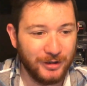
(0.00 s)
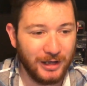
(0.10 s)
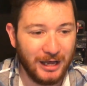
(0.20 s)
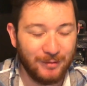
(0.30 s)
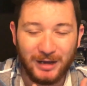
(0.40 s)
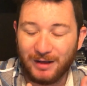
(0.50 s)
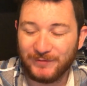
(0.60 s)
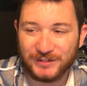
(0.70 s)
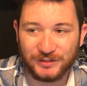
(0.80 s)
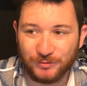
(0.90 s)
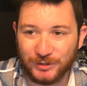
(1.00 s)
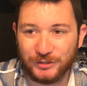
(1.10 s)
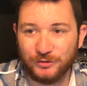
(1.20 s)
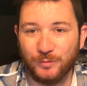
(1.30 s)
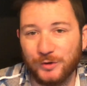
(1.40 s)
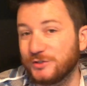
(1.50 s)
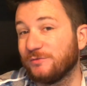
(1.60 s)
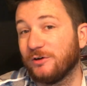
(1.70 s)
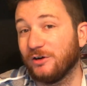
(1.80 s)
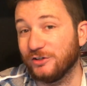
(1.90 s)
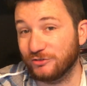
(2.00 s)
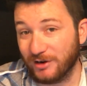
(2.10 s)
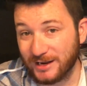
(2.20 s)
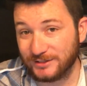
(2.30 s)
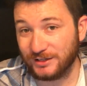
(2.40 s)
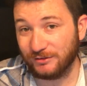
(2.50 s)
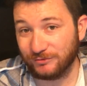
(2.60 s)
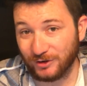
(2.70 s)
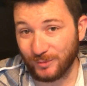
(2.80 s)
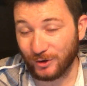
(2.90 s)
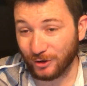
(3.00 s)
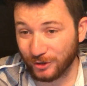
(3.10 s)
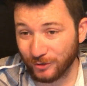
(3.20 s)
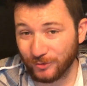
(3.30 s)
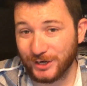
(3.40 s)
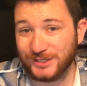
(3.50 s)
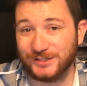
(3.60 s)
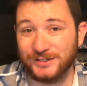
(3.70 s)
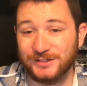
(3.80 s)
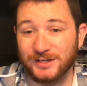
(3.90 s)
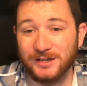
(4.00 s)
Obviously, we do most of our on-track stuff from ARCA races,